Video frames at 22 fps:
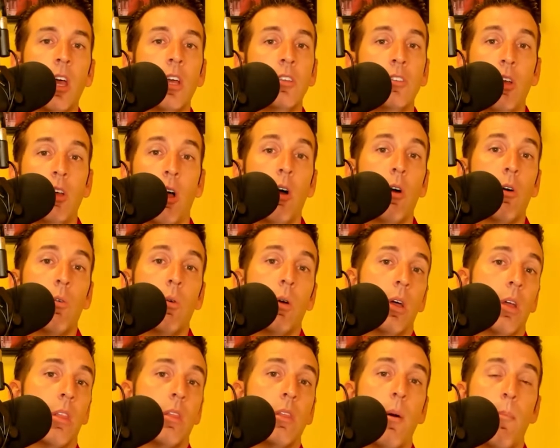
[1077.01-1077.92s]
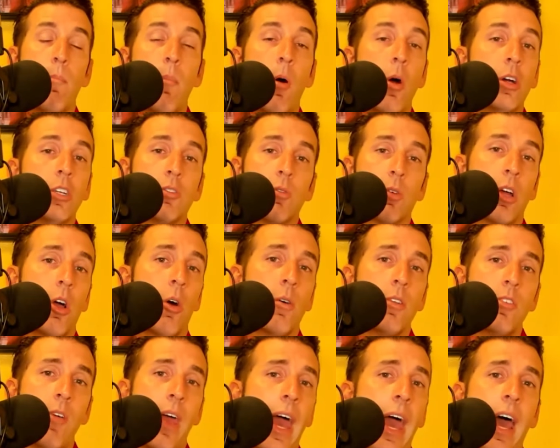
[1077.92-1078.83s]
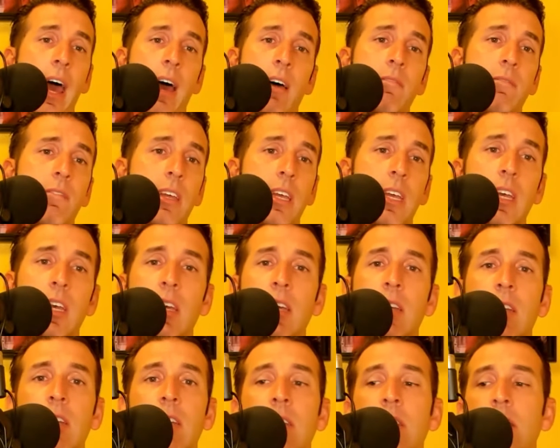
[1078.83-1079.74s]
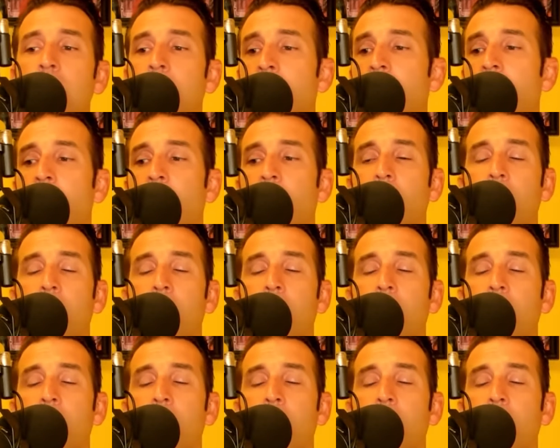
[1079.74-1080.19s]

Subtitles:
So the most we're going to have is